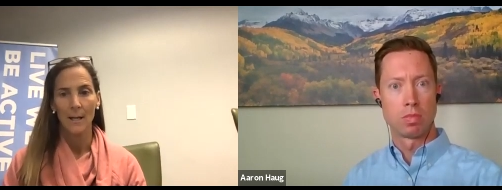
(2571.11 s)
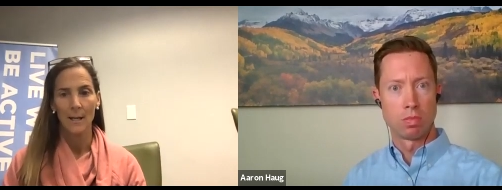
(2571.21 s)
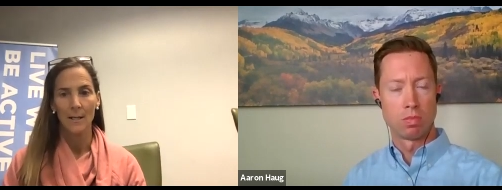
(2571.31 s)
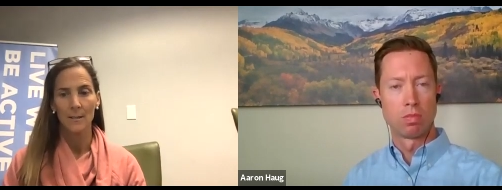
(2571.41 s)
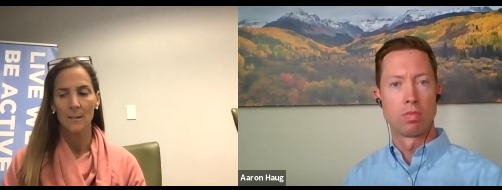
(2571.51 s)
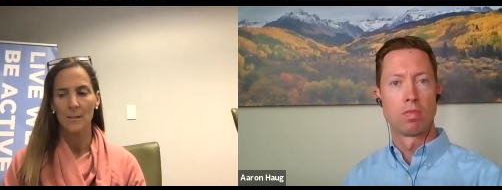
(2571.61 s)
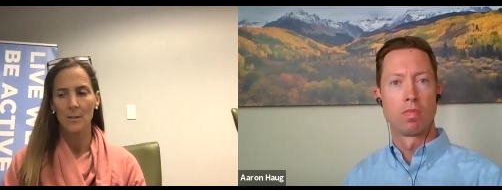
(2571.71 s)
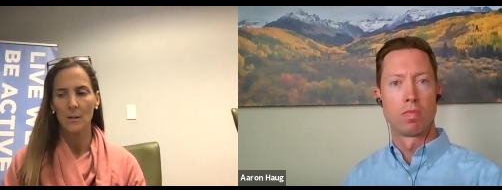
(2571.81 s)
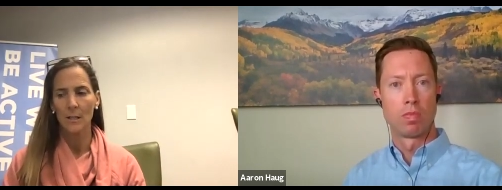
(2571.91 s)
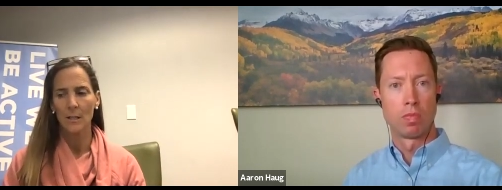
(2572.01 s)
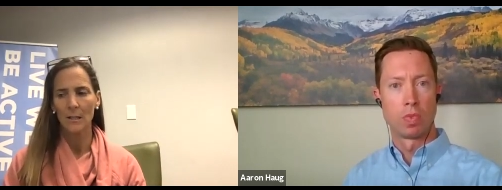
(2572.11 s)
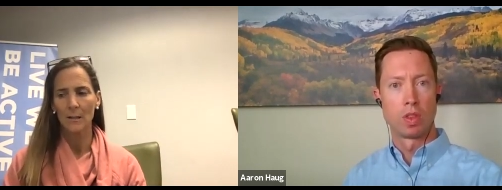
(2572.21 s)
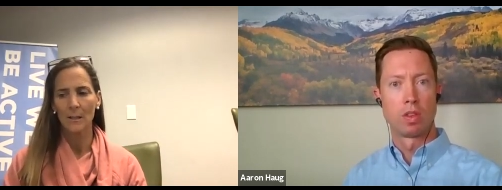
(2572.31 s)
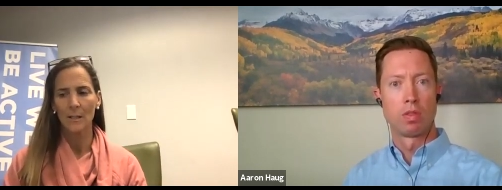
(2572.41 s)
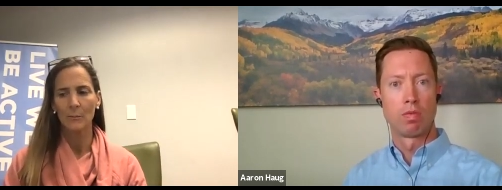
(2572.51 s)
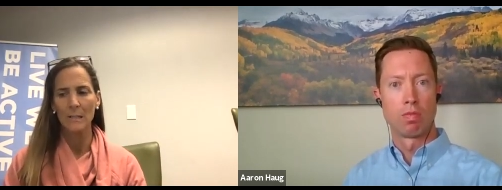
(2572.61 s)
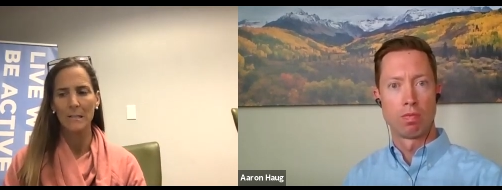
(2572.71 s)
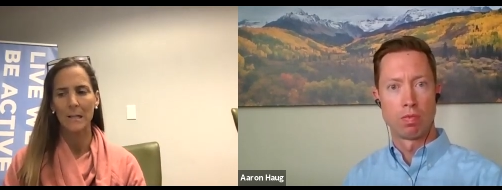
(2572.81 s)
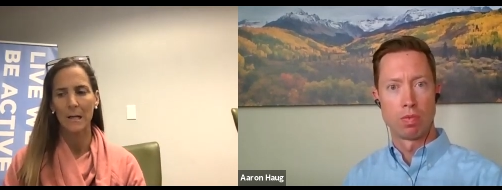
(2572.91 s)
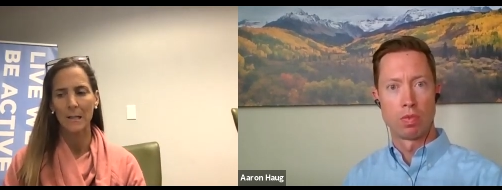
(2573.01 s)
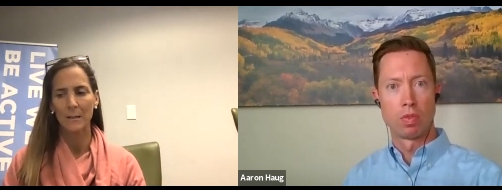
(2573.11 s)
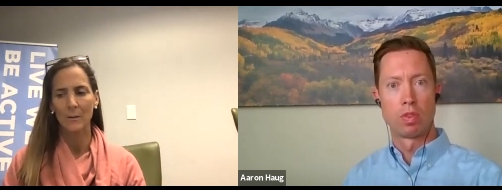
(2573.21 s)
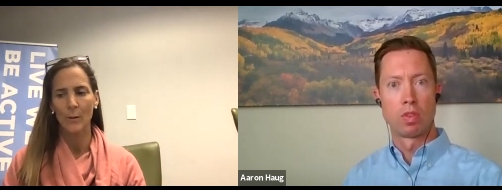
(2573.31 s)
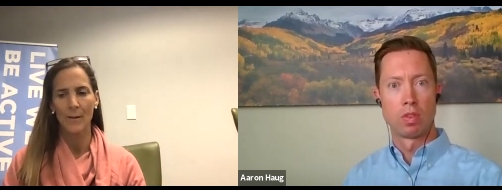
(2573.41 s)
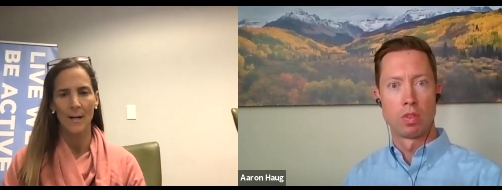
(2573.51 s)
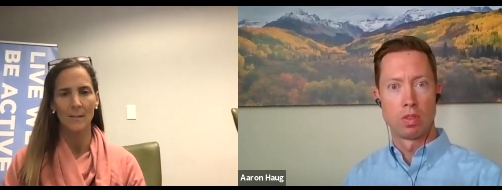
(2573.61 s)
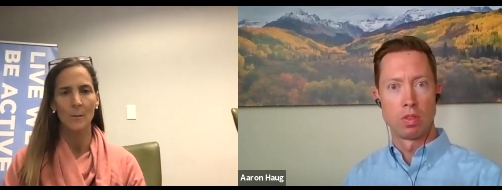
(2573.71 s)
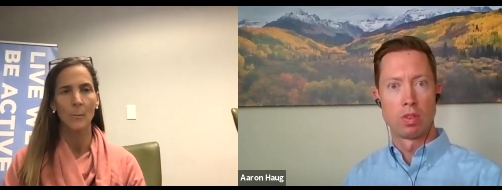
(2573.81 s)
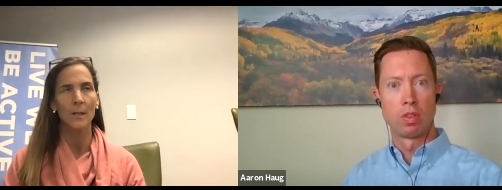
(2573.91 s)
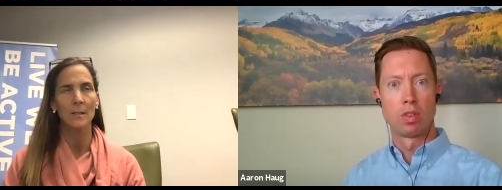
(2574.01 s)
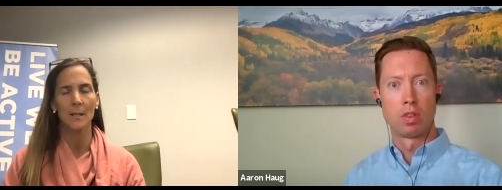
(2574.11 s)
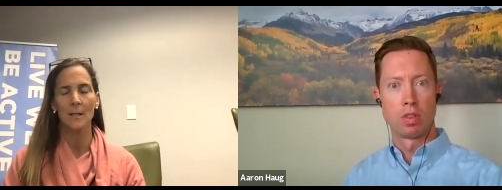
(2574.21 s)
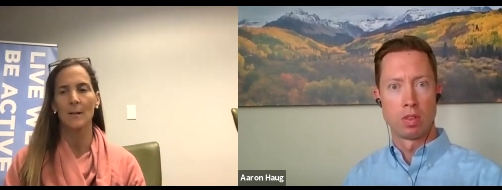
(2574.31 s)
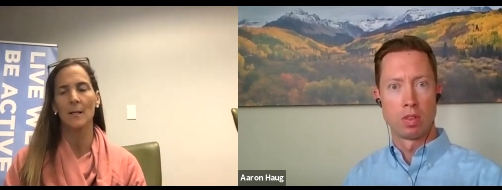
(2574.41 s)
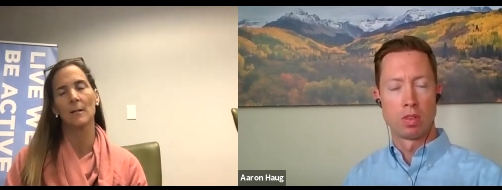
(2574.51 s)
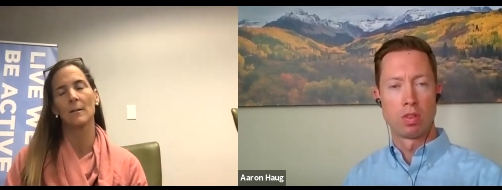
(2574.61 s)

Speaker 1: And is there anything that can be done with that? Somebody said that